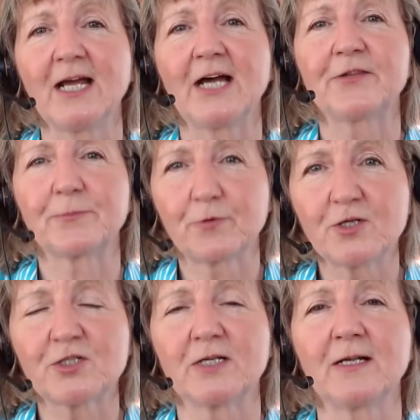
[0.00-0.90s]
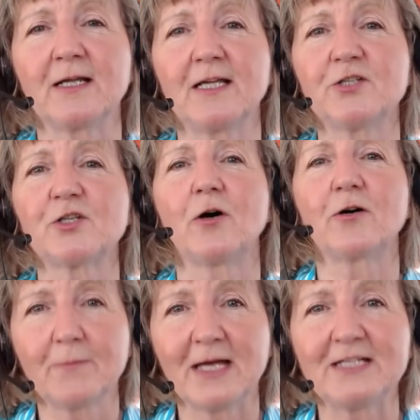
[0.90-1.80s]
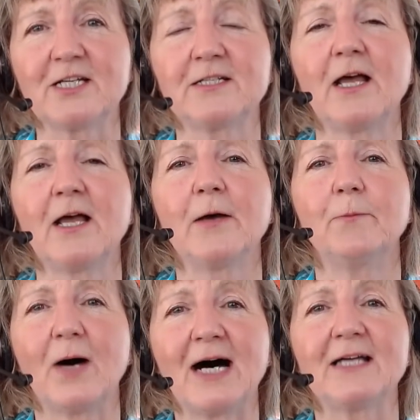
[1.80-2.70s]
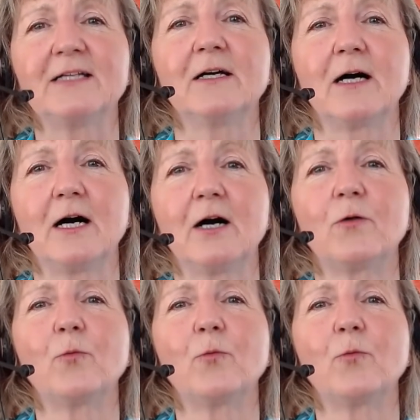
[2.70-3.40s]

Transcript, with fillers: at the prison is augmented by uh,